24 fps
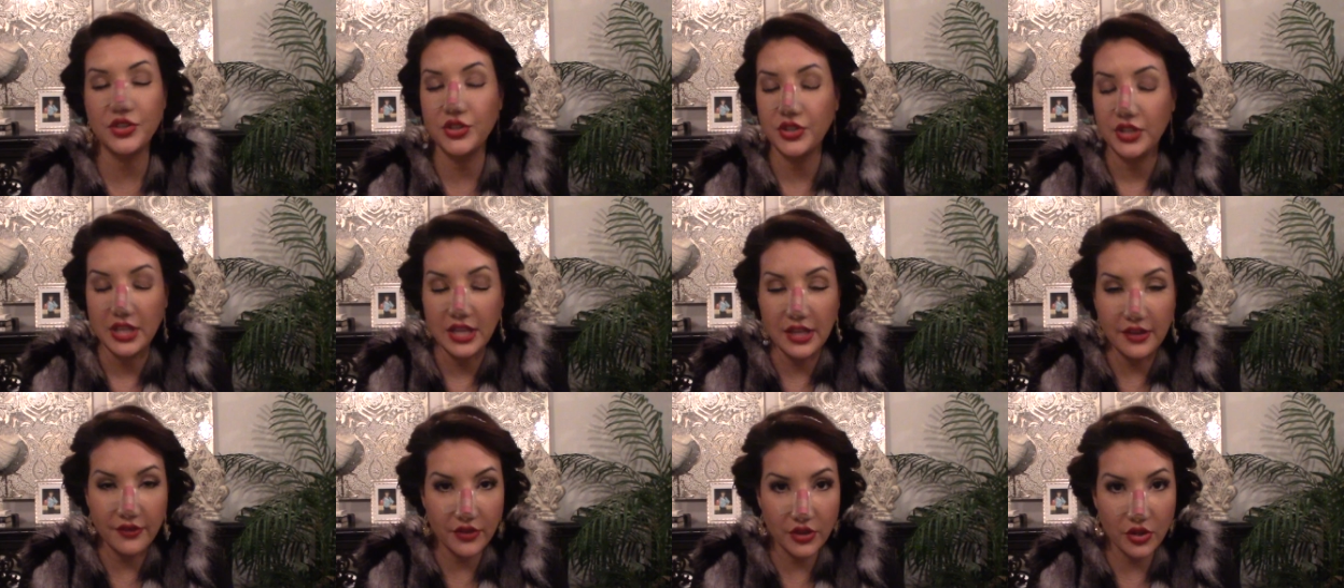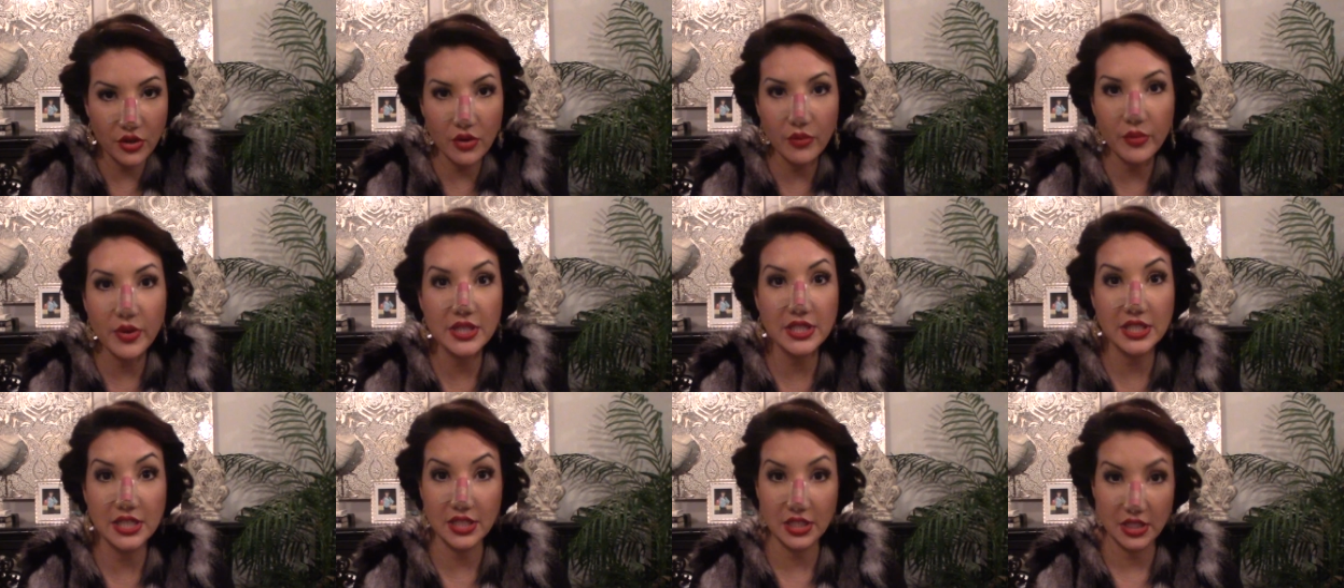Even though it
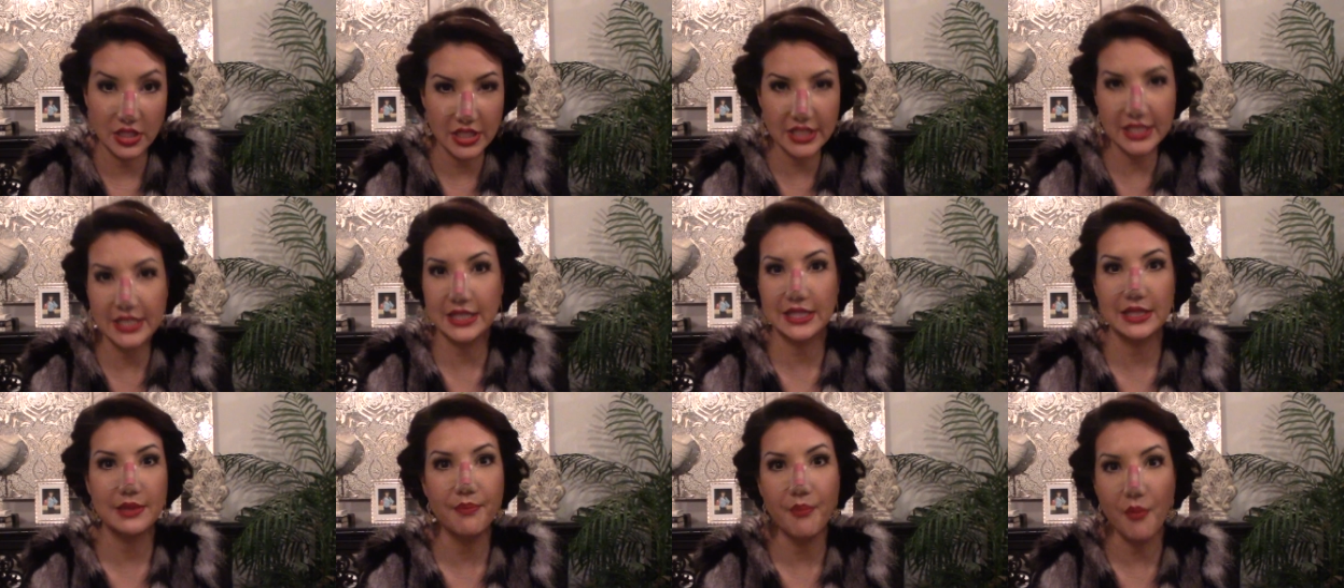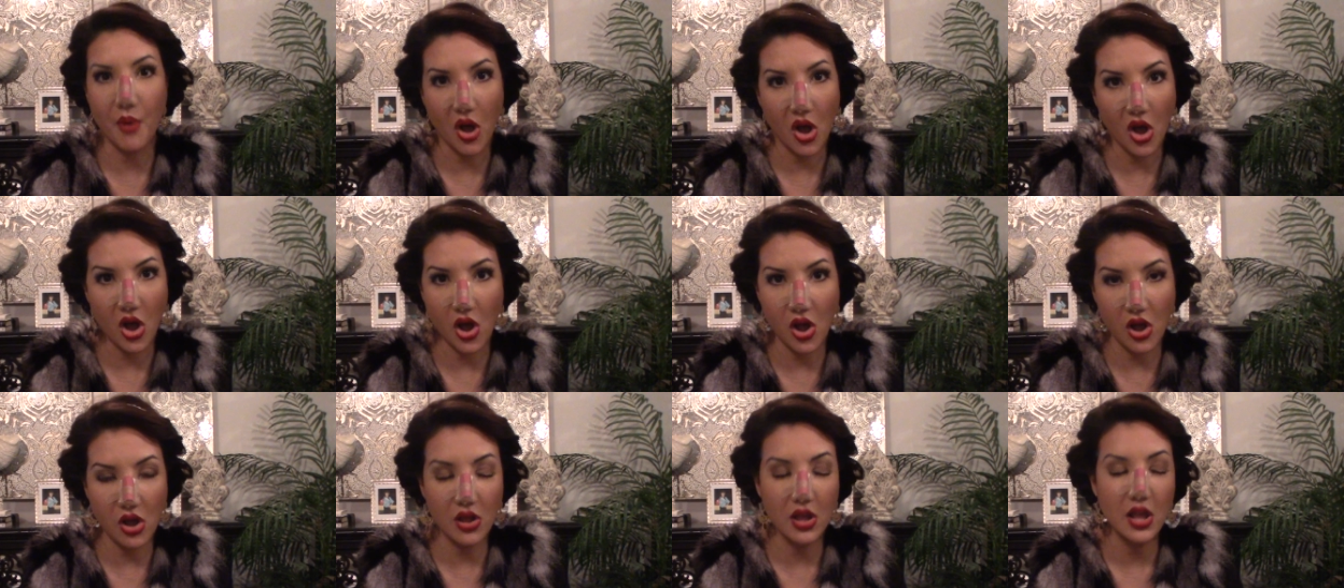wasn't
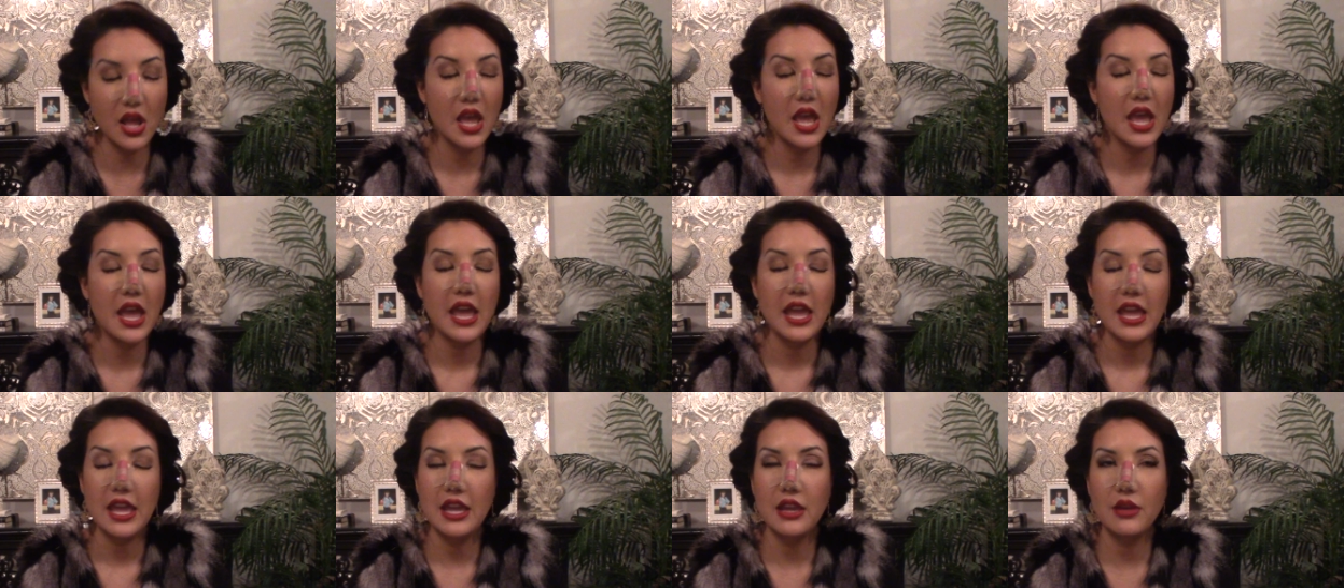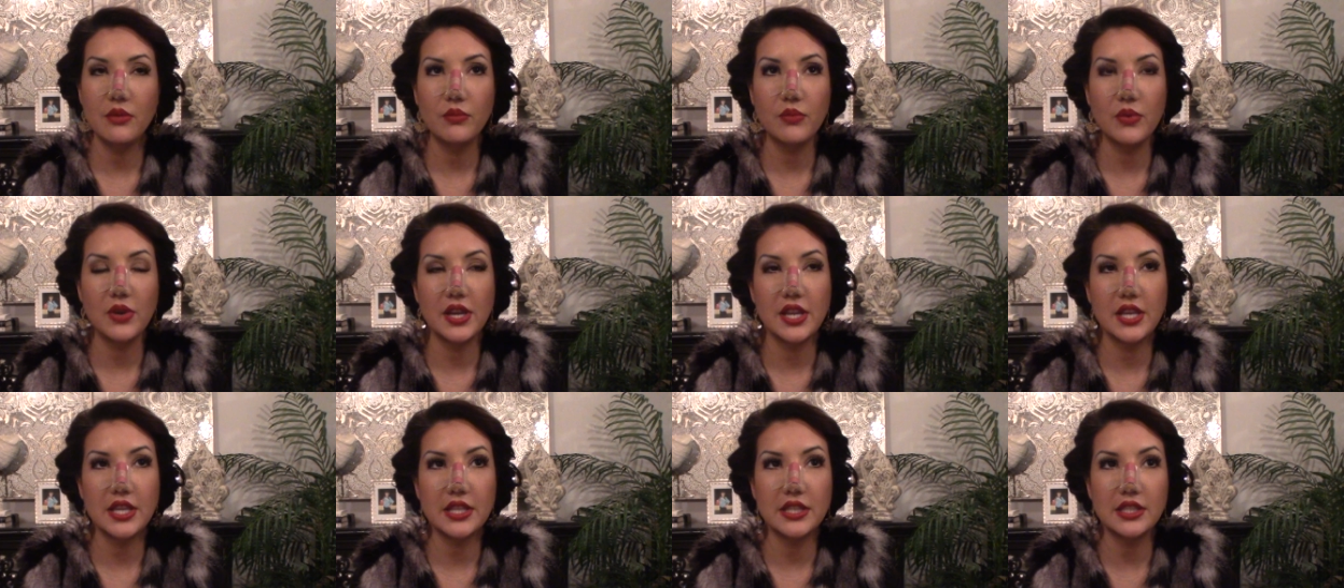small, it
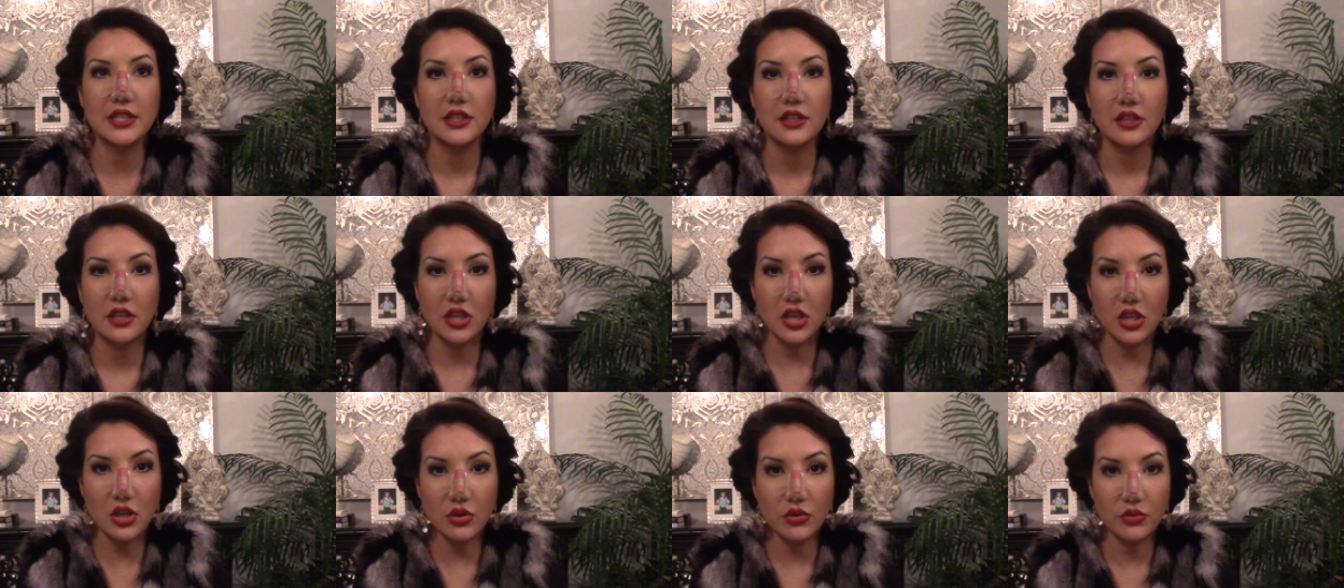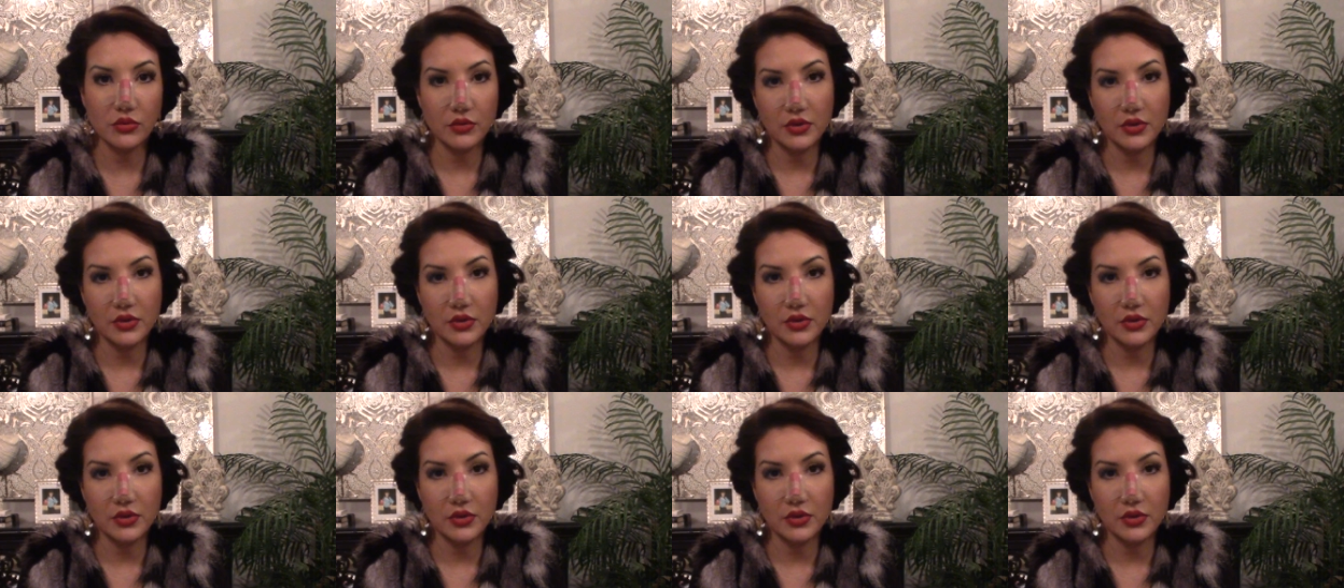was cute.